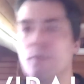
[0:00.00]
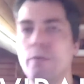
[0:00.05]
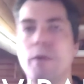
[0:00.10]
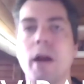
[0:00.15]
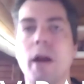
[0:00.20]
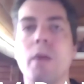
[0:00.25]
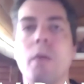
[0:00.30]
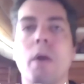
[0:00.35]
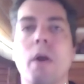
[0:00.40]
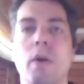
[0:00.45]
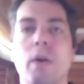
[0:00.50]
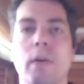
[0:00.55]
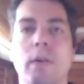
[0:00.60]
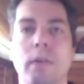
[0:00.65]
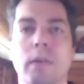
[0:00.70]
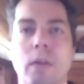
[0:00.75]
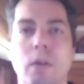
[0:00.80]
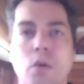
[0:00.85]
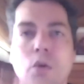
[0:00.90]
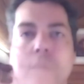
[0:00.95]
viral
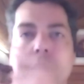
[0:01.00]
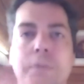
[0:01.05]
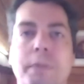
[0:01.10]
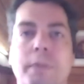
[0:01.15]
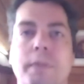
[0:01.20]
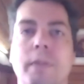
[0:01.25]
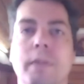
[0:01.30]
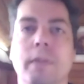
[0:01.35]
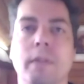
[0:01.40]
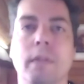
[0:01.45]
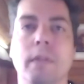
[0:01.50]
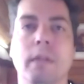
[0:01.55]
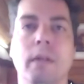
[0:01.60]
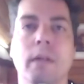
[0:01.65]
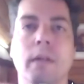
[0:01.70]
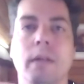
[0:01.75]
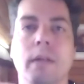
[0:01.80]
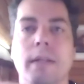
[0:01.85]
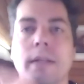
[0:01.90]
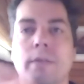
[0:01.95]
loops
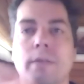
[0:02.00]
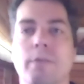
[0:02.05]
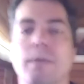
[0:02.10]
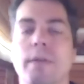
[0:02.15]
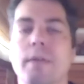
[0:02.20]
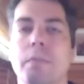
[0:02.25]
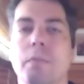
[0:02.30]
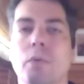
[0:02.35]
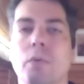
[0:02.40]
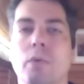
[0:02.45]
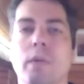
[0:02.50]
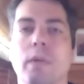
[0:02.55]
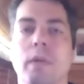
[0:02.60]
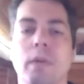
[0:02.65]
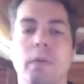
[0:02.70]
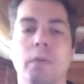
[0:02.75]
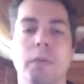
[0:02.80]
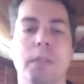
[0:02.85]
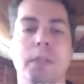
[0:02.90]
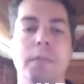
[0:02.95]
in Facebook,
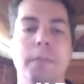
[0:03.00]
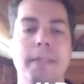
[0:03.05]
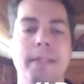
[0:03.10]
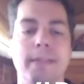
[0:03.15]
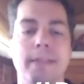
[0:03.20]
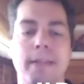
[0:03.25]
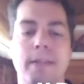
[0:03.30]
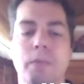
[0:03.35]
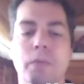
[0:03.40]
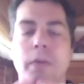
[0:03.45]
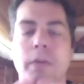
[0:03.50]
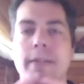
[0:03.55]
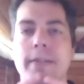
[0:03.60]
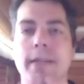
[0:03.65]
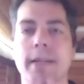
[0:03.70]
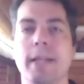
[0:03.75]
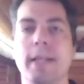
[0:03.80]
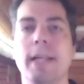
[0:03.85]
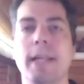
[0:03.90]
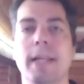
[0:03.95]
which means that when
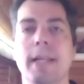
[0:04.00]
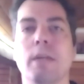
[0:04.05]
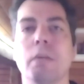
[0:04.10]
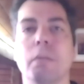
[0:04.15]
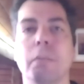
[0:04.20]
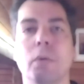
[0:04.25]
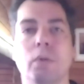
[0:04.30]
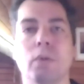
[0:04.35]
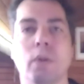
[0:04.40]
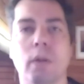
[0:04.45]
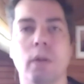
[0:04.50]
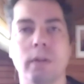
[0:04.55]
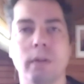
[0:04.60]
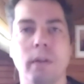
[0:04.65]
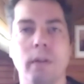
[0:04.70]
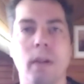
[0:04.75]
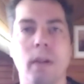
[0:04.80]
they click a button,